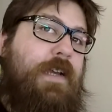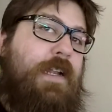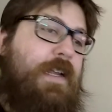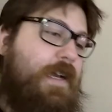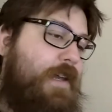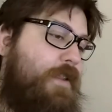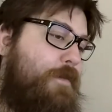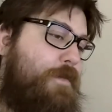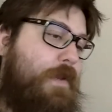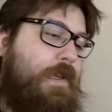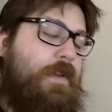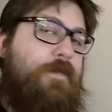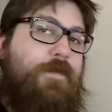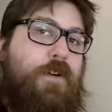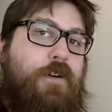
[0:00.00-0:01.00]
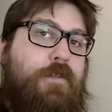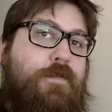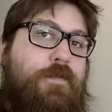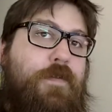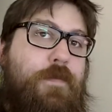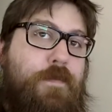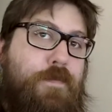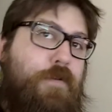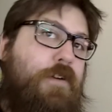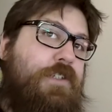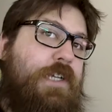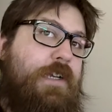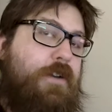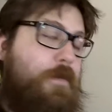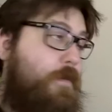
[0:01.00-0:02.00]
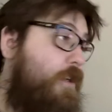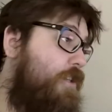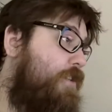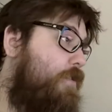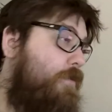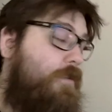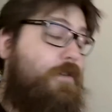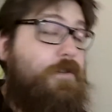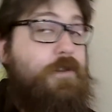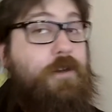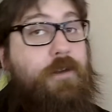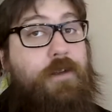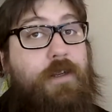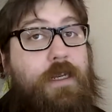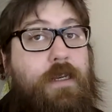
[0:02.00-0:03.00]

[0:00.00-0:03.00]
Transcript: any other big involved project, commercial or not.